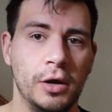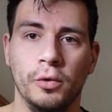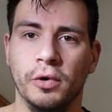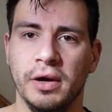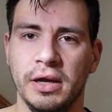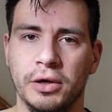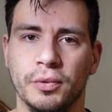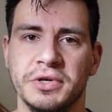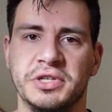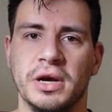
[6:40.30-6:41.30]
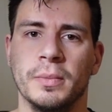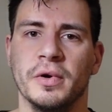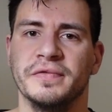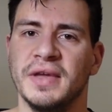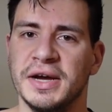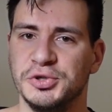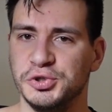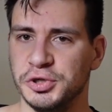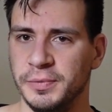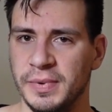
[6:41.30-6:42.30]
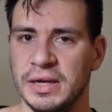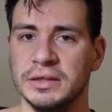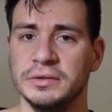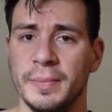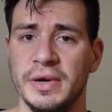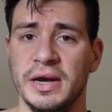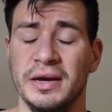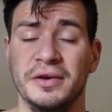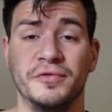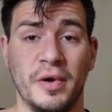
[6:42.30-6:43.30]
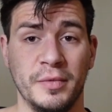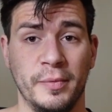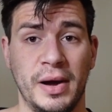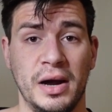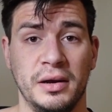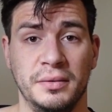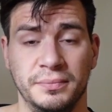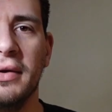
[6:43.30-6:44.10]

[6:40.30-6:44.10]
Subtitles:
will increase the number of nitrogen being eliminated from your body.